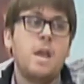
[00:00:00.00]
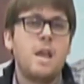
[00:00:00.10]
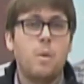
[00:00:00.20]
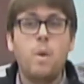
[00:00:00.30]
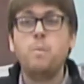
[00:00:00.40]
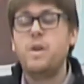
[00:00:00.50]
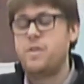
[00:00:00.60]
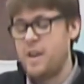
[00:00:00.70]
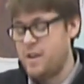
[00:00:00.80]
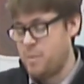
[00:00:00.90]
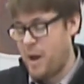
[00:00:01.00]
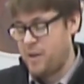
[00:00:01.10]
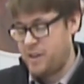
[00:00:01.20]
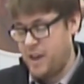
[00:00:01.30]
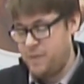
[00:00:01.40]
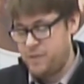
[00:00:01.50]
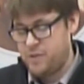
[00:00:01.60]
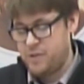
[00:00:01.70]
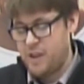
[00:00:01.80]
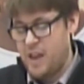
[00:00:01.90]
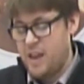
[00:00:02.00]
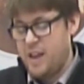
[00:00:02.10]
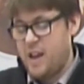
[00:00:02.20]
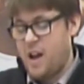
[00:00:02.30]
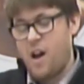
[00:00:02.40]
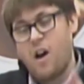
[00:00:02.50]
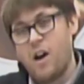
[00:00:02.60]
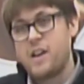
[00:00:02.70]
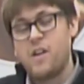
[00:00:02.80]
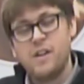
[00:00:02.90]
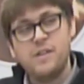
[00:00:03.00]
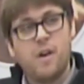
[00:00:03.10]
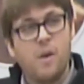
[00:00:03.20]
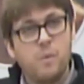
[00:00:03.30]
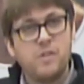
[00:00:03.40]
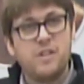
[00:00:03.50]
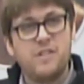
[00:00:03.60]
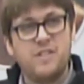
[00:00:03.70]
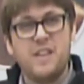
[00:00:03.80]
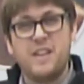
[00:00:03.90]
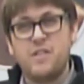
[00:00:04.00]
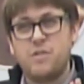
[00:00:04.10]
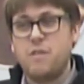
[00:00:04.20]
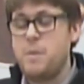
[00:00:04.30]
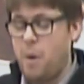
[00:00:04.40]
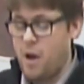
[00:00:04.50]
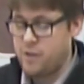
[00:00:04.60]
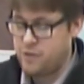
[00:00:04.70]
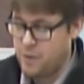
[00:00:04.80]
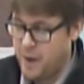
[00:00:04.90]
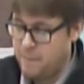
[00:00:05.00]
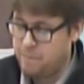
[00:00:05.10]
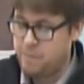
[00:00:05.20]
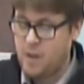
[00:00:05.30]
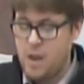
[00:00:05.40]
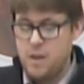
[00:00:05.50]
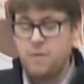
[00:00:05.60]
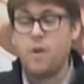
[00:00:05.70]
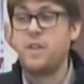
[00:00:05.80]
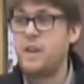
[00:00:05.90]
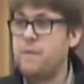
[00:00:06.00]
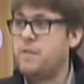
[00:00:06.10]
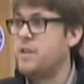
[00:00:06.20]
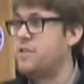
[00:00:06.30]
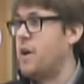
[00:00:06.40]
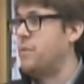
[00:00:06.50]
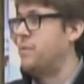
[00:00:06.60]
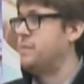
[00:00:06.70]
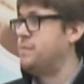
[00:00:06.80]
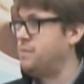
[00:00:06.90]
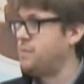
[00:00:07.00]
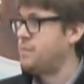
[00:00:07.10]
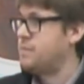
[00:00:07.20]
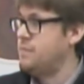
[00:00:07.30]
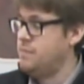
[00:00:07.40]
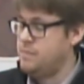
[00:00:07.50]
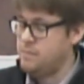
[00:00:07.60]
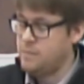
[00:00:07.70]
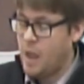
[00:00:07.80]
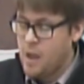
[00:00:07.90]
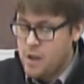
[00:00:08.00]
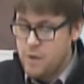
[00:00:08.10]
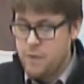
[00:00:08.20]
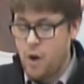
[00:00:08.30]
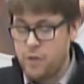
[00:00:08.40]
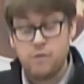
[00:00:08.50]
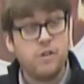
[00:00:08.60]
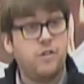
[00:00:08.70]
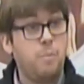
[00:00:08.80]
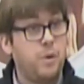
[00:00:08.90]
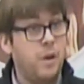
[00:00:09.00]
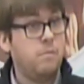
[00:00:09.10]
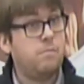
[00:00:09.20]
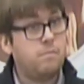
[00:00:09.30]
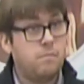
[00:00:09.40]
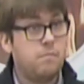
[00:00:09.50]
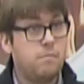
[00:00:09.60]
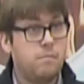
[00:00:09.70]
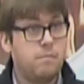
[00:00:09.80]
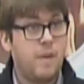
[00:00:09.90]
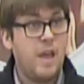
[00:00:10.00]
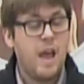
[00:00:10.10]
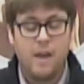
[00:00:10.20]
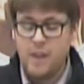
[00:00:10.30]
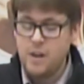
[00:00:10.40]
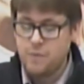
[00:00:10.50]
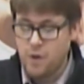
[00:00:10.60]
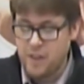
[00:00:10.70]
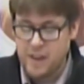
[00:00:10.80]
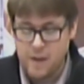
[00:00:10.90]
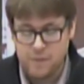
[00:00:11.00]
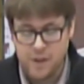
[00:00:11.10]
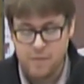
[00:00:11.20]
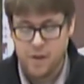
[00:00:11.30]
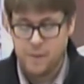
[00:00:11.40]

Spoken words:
Now, when we think about gifts, I want us to think there's three parts to it. You've got the gift itself, you've got the recipient, and then you've got the gift giver.